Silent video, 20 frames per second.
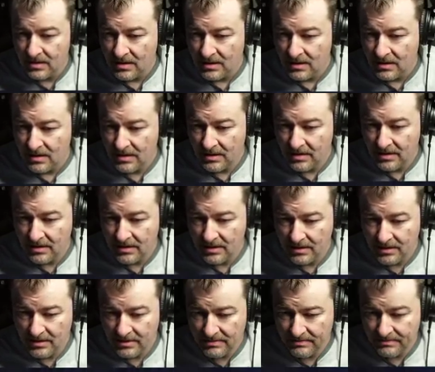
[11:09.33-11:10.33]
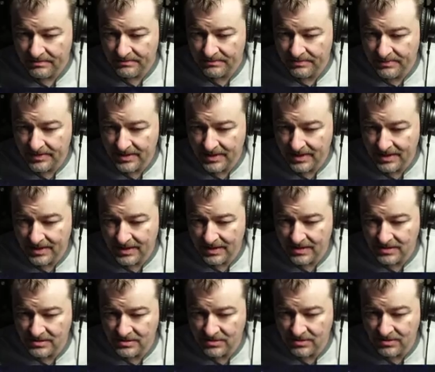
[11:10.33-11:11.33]
Uh, but let us
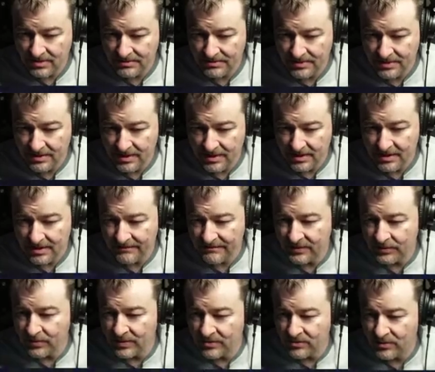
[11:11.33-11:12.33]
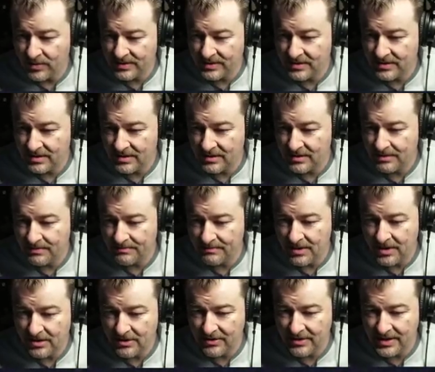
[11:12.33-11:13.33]
go up. Uh, if you're wondering what the
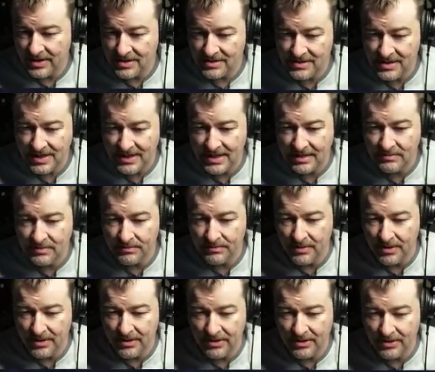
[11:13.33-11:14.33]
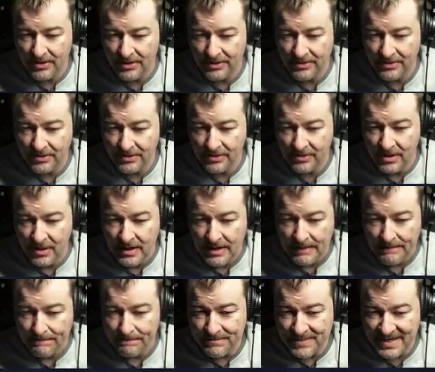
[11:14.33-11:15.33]
marker is, I keep the marker on her
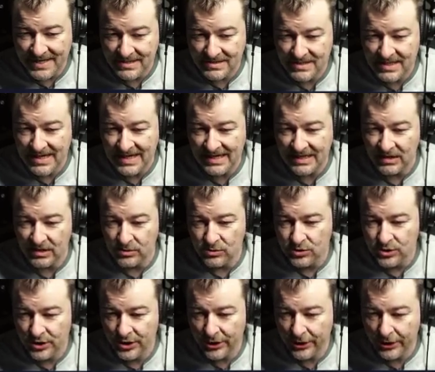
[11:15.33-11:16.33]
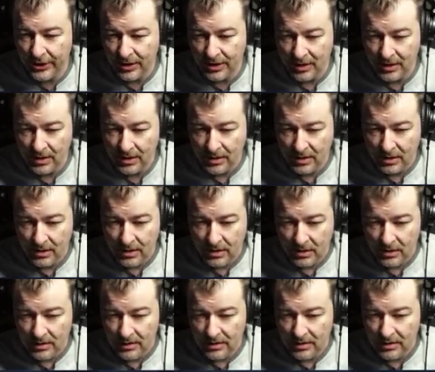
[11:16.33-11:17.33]
because I lose her.
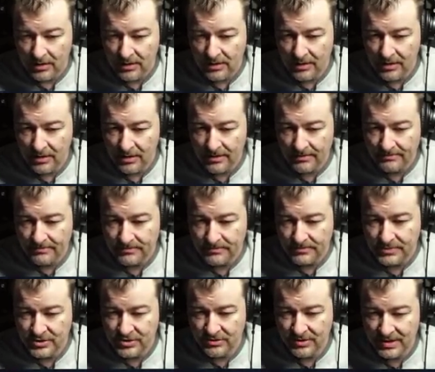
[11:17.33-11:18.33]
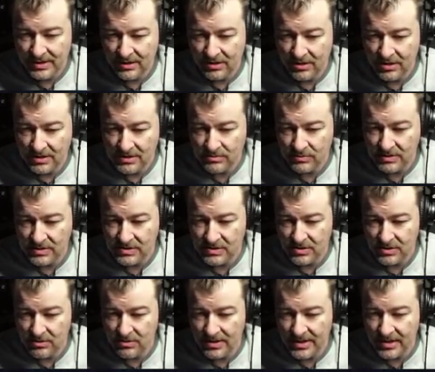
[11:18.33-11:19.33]
Um, she'll get lost once in a
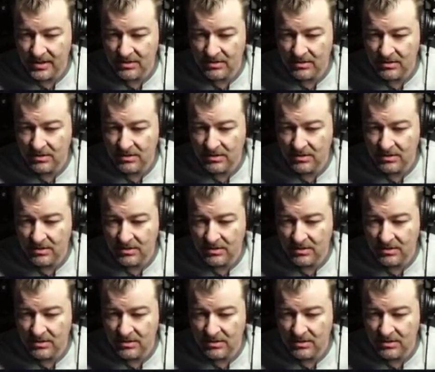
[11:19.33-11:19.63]
while.